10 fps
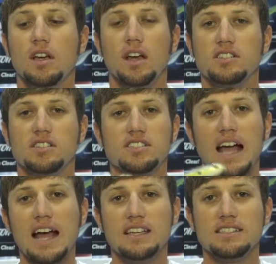It's a
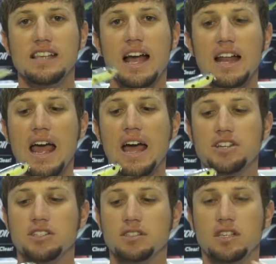side-to-side
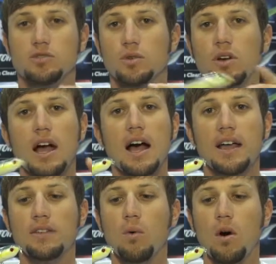action, sits real high
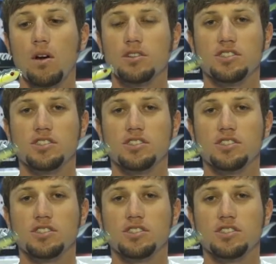in the water,